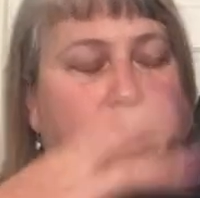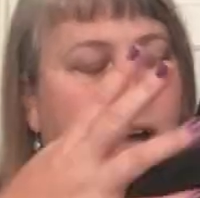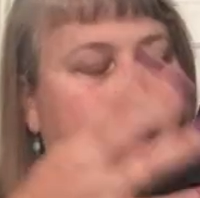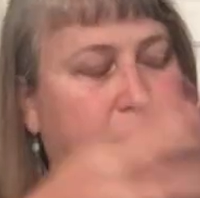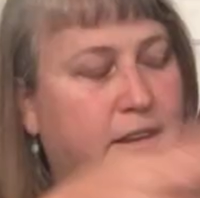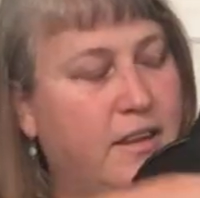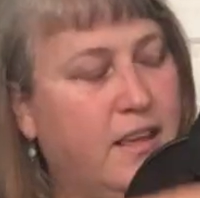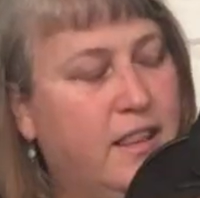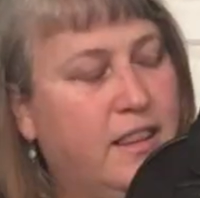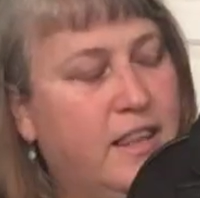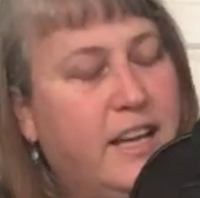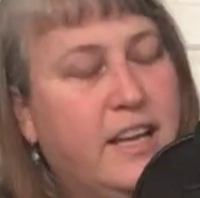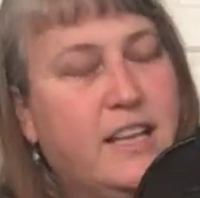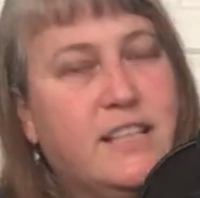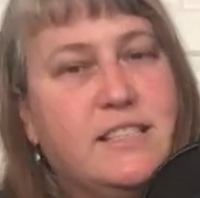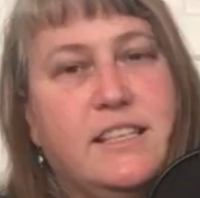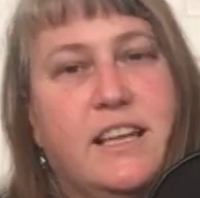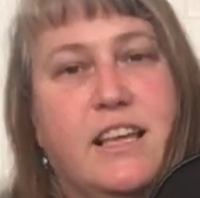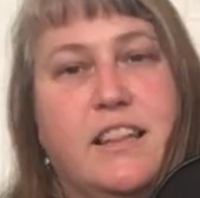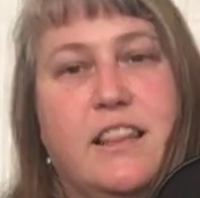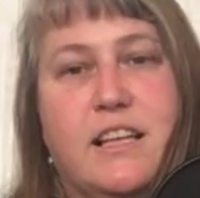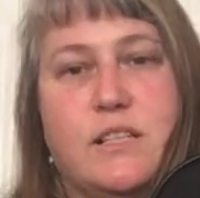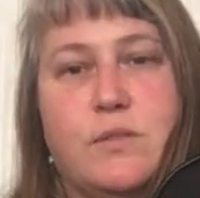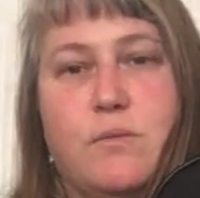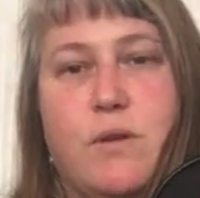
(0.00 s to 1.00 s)
And like I
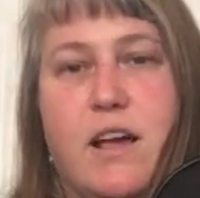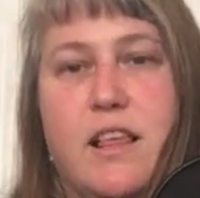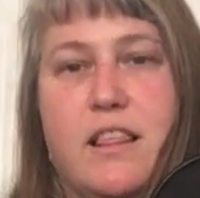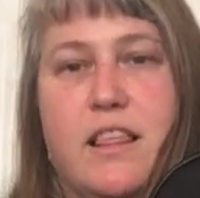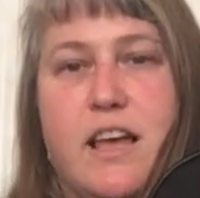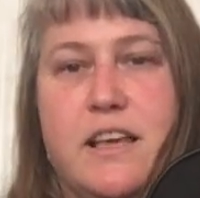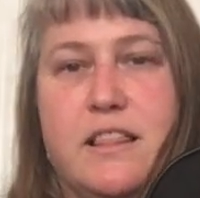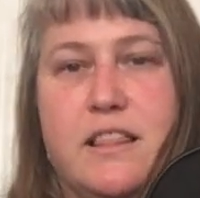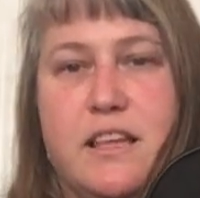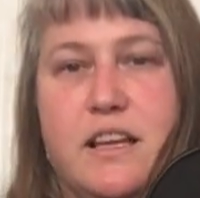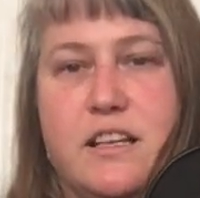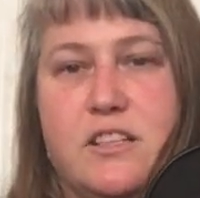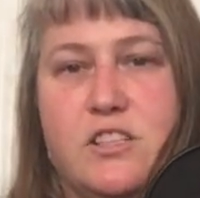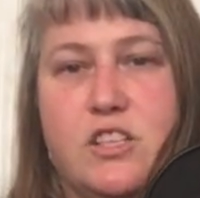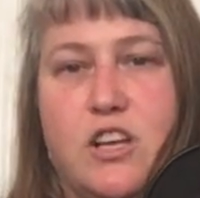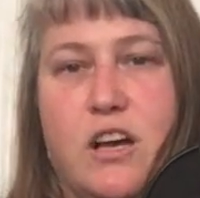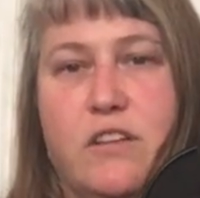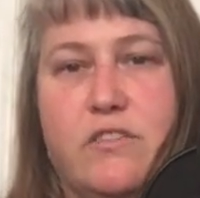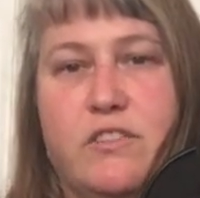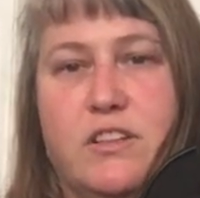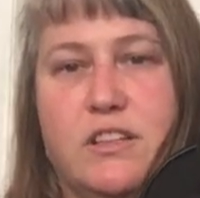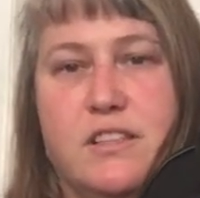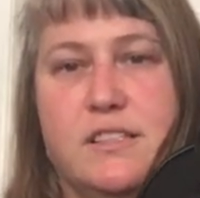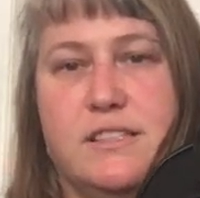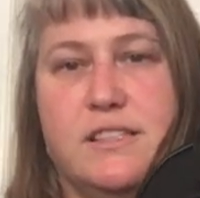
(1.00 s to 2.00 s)
said, that's why I like that it's
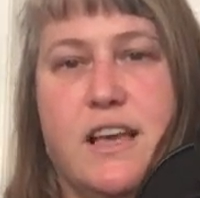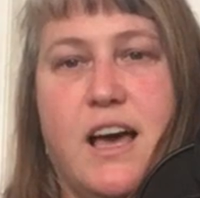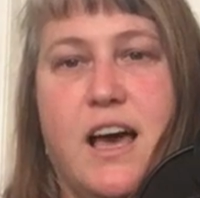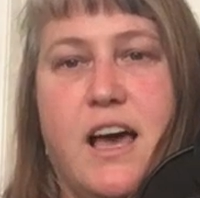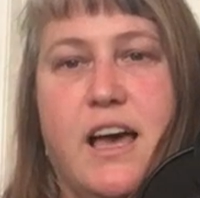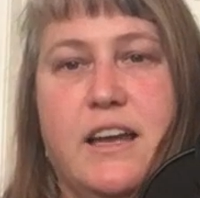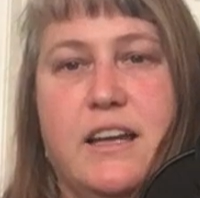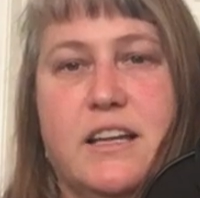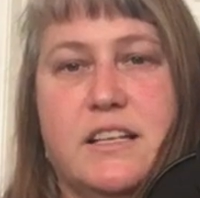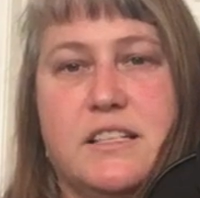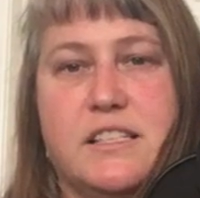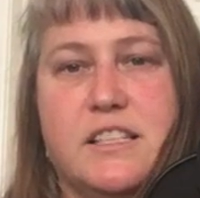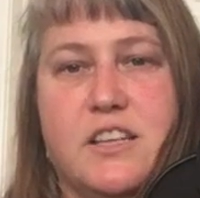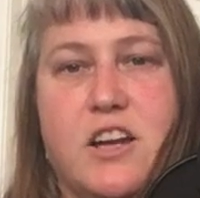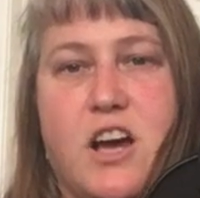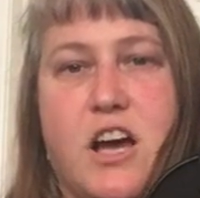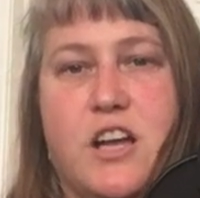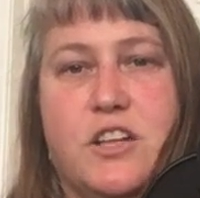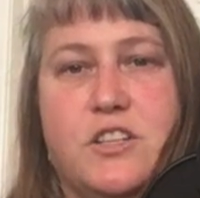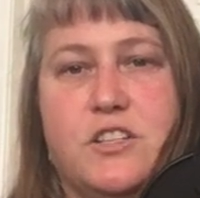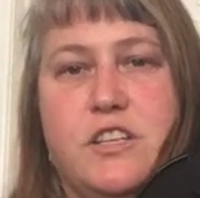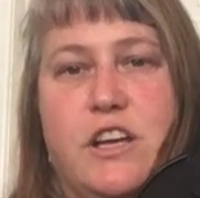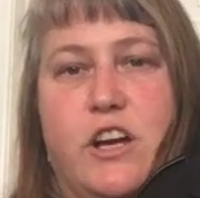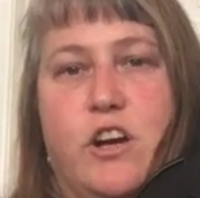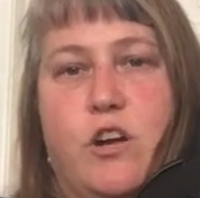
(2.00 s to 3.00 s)
off to the side. It's
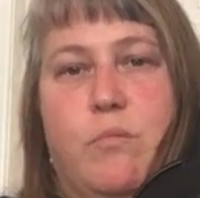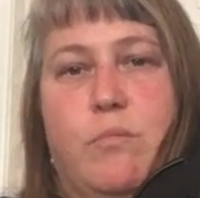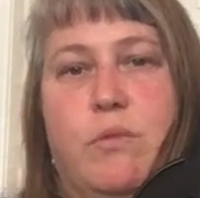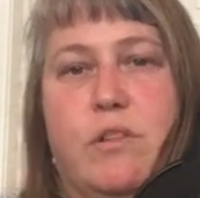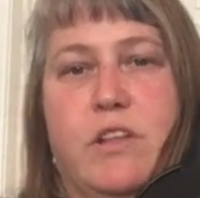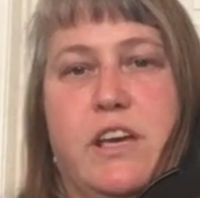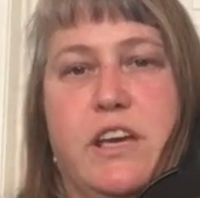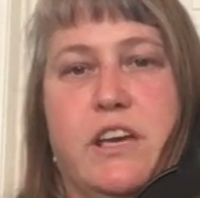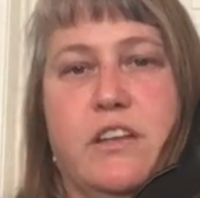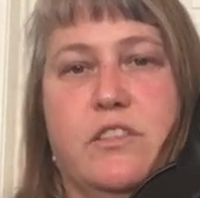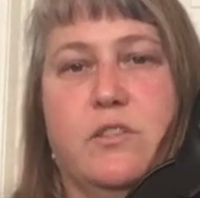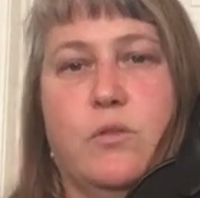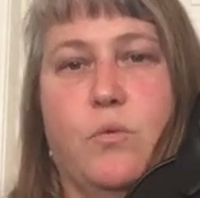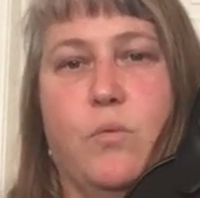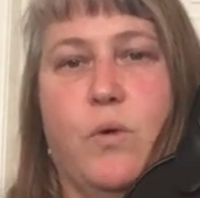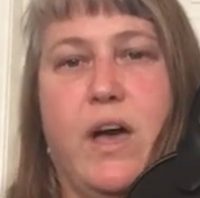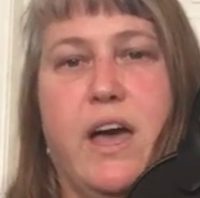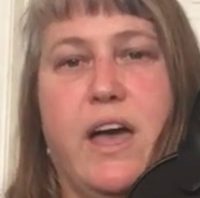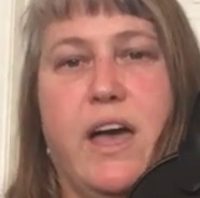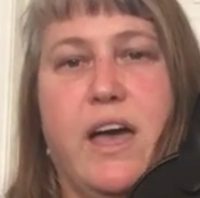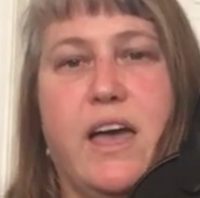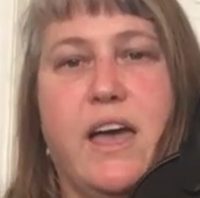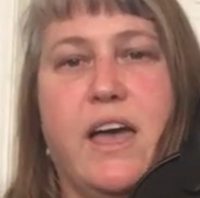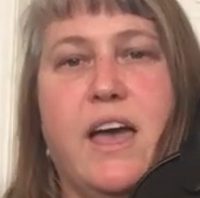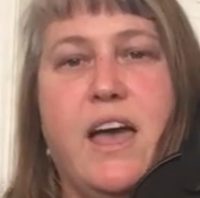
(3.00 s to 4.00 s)
not terribly in the
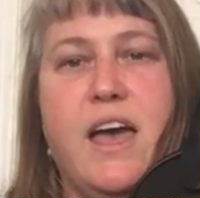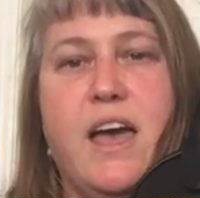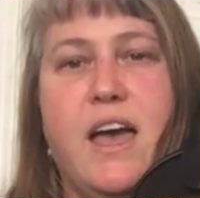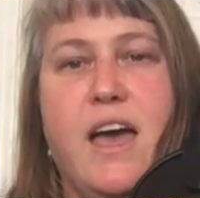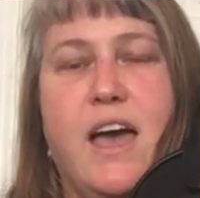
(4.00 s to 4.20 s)
way.